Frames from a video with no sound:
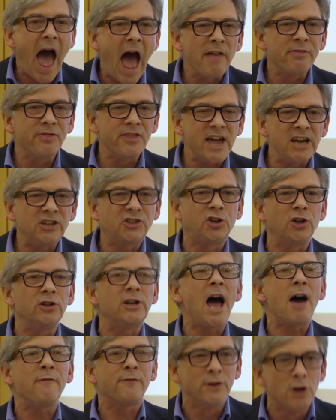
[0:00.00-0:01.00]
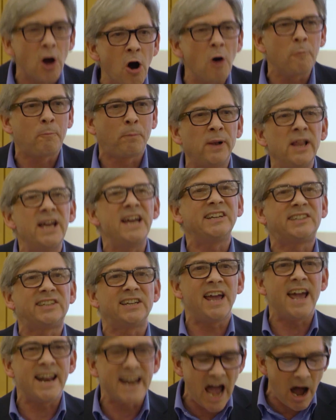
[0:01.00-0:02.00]
And they should have no place
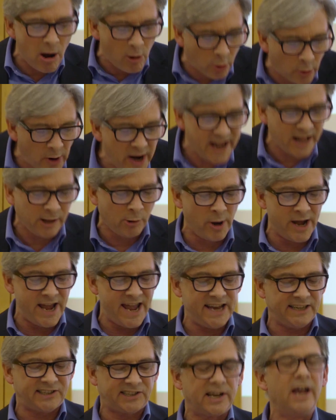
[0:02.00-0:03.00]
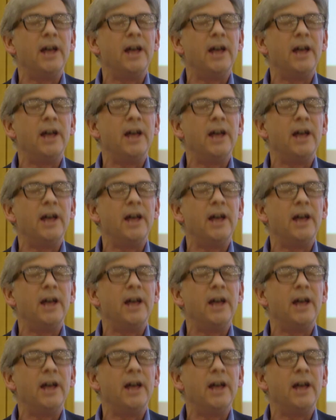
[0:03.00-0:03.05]
in our railways.